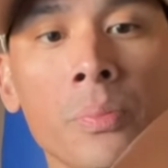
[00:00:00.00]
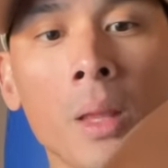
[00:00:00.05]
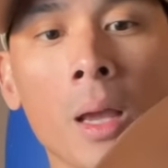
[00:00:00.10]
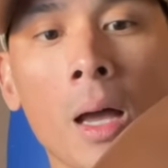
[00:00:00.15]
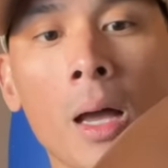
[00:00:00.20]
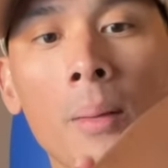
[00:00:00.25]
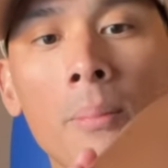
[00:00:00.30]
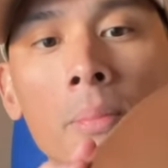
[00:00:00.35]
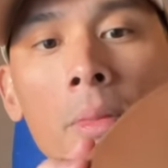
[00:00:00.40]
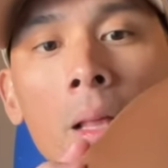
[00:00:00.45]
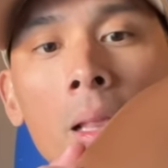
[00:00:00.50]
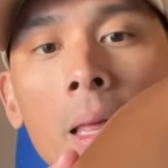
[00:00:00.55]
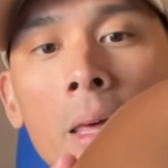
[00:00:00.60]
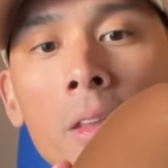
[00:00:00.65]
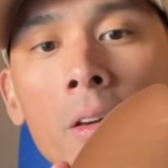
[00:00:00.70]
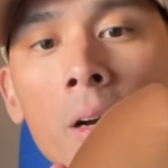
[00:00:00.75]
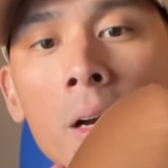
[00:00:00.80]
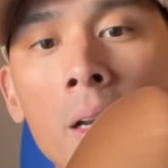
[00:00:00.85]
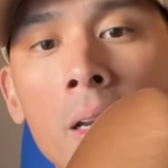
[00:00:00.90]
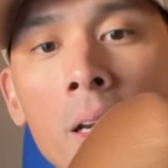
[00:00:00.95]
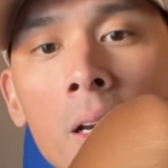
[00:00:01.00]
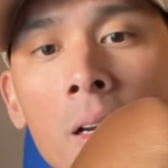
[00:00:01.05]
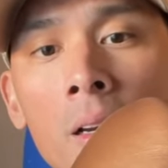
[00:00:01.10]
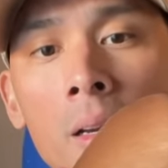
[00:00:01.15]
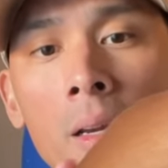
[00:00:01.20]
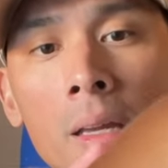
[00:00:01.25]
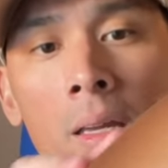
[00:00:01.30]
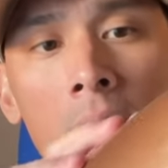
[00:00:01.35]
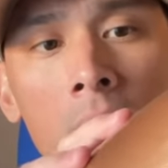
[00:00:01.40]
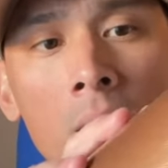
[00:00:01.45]
the leather on
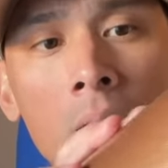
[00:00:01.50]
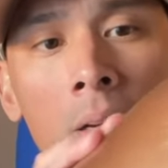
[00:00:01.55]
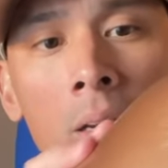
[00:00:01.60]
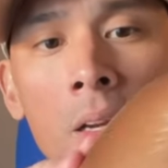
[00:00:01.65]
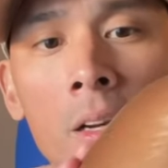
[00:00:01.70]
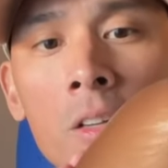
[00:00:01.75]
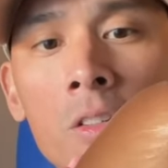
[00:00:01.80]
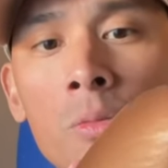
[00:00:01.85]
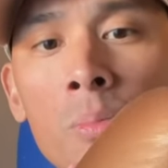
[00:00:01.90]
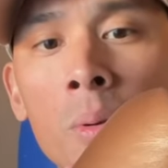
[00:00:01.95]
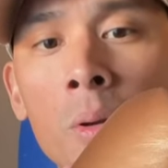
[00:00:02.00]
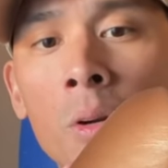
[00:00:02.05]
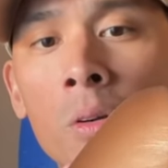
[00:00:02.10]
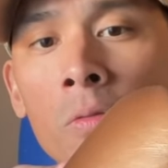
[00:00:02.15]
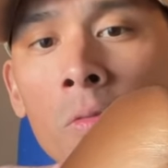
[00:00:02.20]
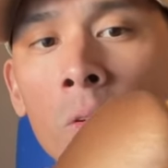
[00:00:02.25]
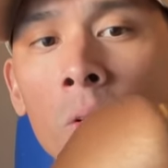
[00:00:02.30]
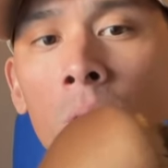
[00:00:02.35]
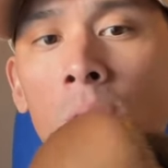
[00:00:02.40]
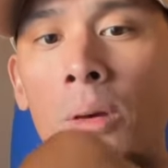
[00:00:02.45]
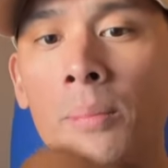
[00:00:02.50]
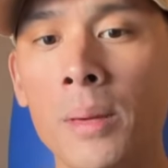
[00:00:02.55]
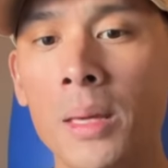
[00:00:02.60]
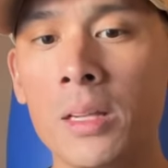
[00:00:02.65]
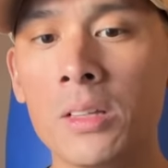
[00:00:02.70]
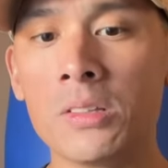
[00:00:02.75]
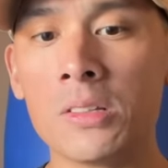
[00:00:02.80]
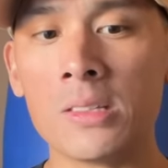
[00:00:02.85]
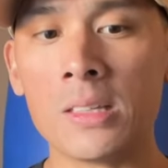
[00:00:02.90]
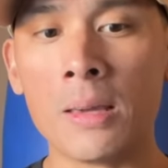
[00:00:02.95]
here is beautiful. I
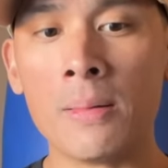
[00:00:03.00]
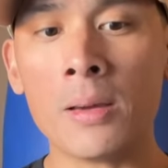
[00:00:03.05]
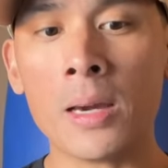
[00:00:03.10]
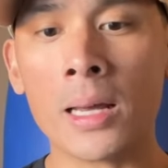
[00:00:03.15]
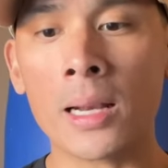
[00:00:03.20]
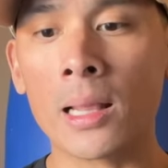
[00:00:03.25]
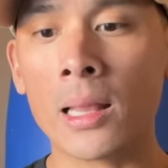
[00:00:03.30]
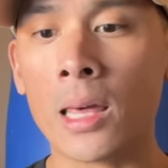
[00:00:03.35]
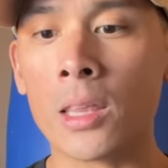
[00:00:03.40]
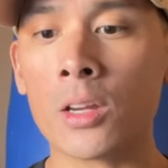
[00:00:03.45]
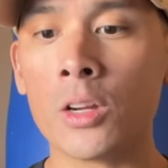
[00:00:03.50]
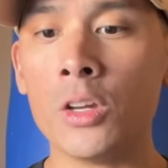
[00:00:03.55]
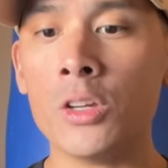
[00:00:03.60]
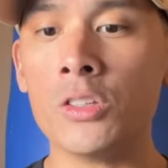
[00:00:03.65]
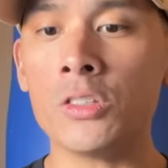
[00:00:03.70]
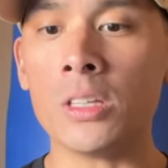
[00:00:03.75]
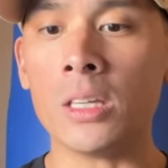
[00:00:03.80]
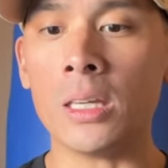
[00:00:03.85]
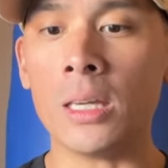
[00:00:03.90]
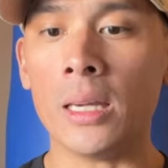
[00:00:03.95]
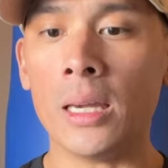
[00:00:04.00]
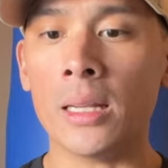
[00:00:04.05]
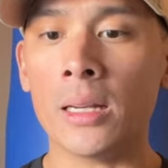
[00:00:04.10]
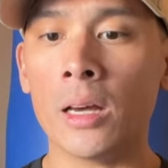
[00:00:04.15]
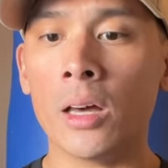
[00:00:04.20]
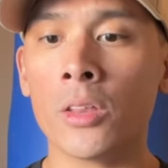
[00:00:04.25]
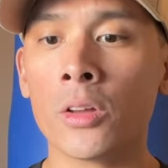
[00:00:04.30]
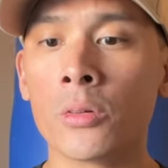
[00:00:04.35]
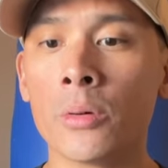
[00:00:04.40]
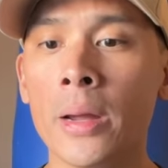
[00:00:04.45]
mean, it's the same kind of leather you see
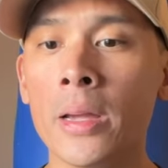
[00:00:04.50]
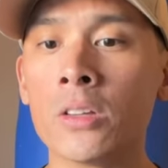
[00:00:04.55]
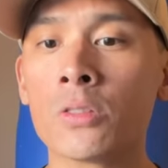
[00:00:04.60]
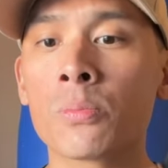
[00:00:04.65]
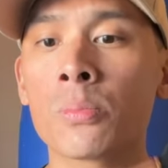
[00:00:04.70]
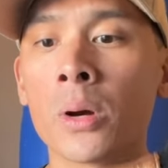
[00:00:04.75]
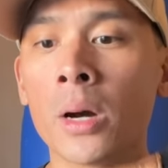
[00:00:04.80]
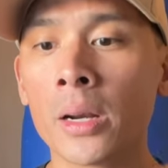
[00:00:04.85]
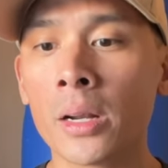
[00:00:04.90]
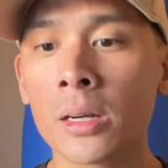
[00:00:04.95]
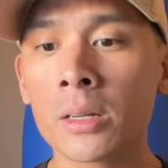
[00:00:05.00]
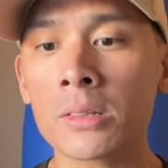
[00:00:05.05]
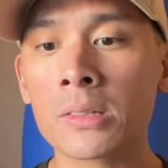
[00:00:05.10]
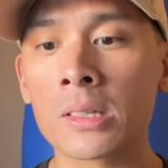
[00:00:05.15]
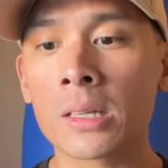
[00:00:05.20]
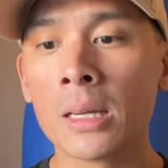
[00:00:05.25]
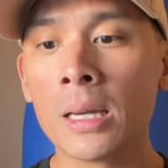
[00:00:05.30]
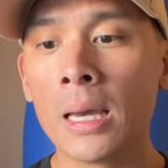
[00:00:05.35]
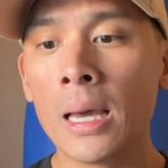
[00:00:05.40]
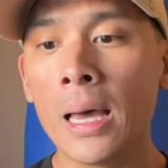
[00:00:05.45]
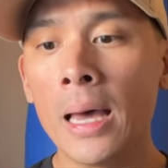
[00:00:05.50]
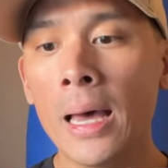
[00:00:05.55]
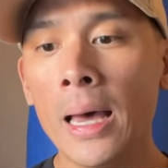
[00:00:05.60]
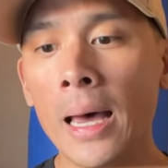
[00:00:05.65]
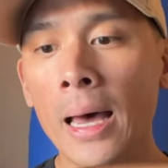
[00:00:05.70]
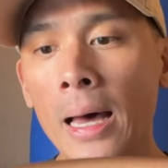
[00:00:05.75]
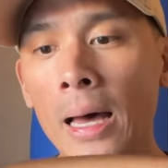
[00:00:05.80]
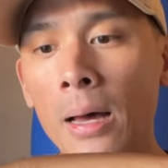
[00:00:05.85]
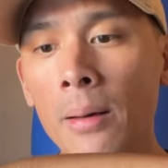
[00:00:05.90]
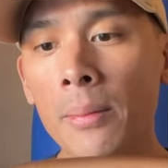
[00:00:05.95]
in other Reyes products.
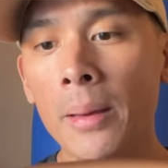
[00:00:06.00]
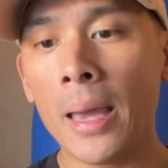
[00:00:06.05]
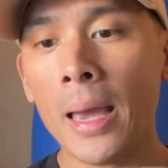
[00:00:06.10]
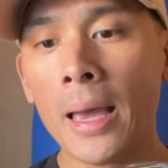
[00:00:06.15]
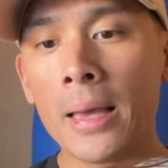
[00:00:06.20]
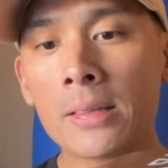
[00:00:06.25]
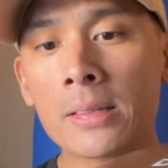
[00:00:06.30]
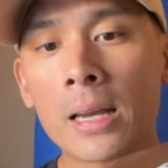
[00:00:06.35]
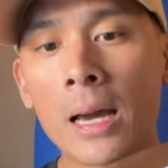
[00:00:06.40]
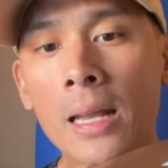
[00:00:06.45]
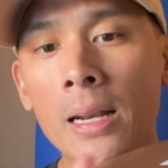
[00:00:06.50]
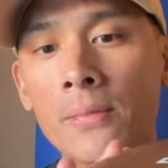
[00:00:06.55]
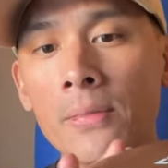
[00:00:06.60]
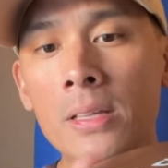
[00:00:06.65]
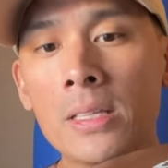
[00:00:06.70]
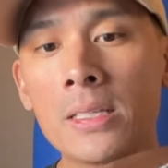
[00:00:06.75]
It has kind of a